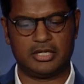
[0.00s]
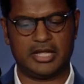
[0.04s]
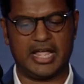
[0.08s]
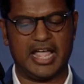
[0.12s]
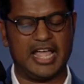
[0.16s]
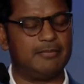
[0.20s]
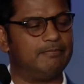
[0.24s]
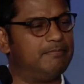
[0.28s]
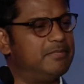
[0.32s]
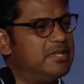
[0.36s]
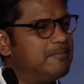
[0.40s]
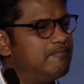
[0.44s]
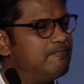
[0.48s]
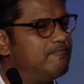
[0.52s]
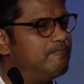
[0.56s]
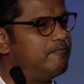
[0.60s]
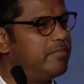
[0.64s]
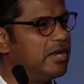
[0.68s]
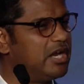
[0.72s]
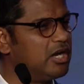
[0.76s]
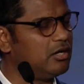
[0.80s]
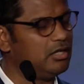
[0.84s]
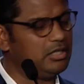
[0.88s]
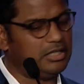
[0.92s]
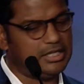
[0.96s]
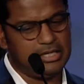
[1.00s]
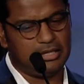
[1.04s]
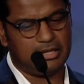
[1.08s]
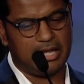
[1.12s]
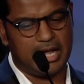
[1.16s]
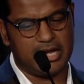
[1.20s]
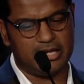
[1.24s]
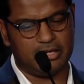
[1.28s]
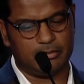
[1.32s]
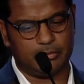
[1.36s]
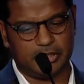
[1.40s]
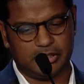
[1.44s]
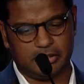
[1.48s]
and be barely
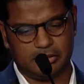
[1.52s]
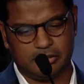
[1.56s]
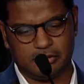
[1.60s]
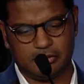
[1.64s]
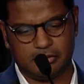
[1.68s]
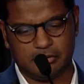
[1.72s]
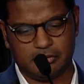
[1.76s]
liable.